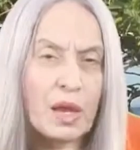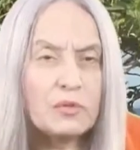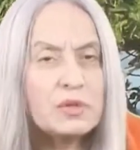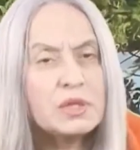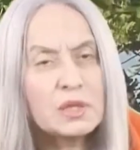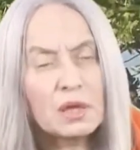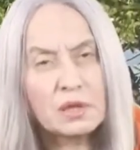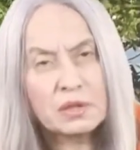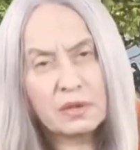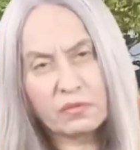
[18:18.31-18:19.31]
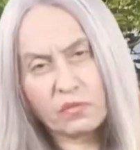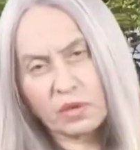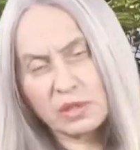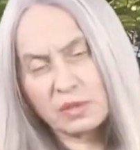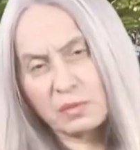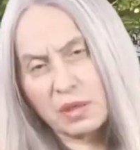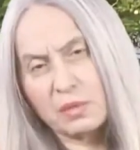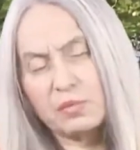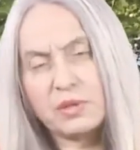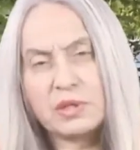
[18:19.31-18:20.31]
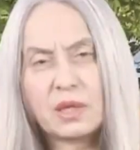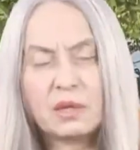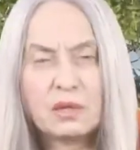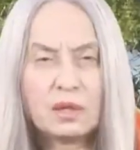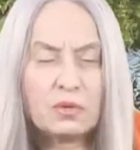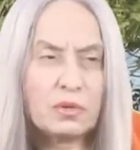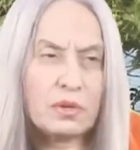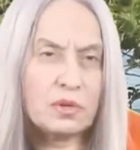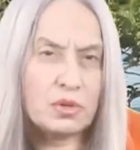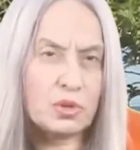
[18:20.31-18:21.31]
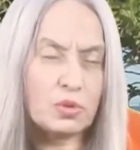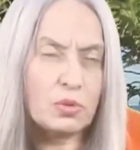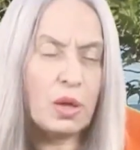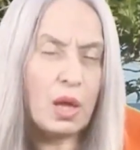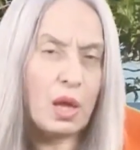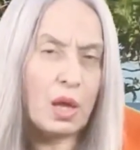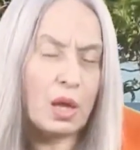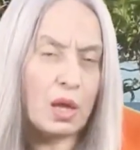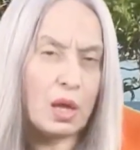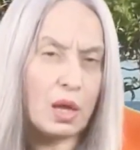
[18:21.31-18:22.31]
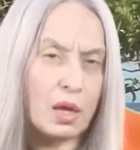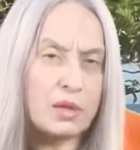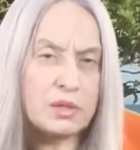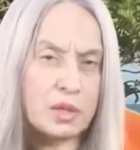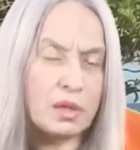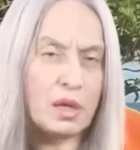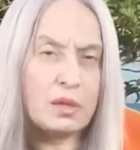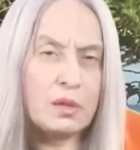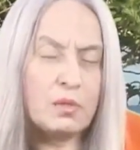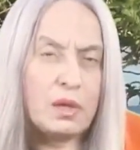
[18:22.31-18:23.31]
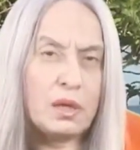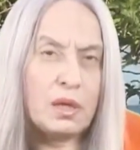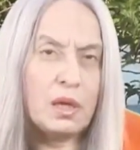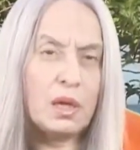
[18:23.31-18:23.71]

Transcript: result of what's being presented on the show is another way.